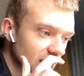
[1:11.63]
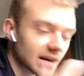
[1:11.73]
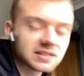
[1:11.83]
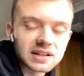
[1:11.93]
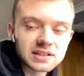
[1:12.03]

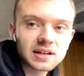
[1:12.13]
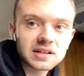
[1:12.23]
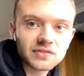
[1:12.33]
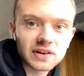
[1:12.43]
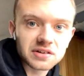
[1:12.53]
Like I said,
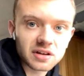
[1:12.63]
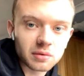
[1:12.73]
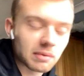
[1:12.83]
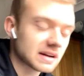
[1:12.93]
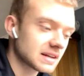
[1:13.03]
today's video is going
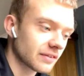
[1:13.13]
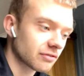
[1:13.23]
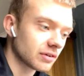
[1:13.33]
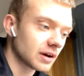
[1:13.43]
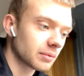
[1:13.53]
to be a bit
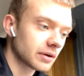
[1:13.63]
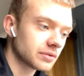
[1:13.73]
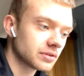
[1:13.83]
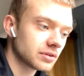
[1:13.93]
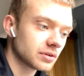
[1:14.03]
different. I'm going
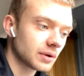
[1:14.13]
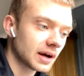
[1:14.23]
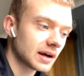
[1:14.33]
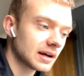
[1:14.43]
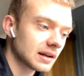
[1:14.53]
to do
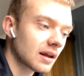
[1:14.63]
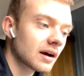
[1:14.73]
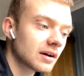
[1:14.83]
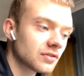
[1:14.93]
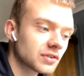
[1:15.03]
a
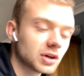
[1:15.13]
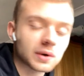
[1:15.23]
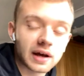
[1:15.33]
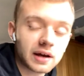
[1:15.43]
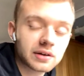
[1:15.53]
live
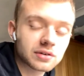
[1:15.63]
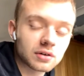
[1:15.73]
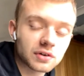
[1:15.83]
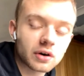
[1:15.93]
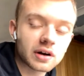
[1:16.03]
Q&A, so
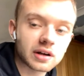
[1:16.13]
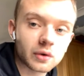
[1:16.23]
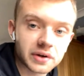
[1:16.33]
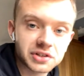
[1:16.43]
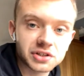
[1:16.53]
if you've got any
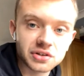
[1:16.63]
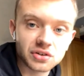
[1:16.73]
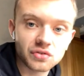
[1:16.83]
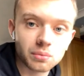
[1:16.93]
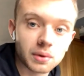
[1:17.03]

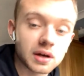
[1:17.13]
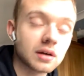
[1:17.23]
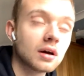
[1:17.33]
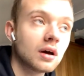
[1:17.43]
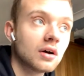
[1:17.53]
questions for me,
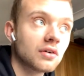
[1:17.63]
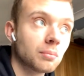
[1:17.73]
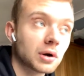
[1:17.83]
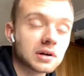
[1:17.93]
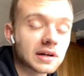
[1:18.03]

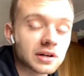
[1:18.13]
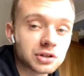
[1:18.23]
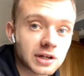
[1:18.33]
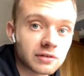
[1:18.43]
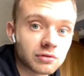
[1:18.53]
modelling in
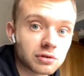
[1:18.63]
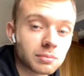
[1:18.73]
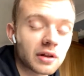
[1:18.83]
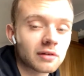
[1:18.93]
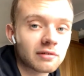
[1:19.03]
general,
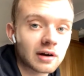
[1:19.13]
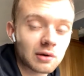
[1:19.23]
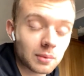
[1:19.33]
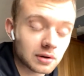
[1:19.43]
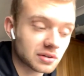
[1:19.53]
about the Royal
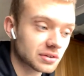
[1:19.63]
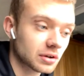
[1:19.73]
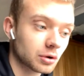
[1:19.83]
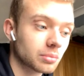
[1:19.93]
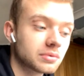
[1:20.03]
Modellers
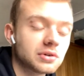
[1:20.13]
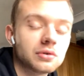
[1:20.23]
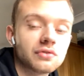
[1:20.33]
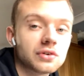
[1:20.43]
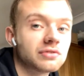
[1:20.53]
Club,
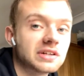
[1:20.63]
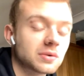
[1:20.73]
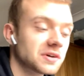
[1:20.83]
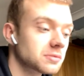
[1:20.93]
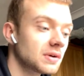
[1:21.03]
do feel free
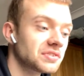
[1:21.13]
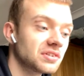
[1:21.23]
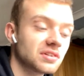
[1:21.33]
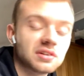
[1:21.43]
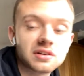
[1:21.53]
to ask me. This
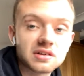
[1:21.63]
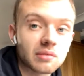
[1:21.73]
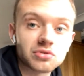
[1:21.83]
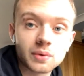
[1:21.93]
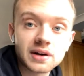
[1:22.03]
is the
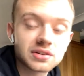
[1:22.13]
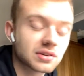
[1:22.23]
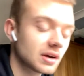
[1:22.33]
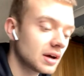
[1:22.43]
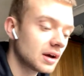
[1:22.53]
time to ask.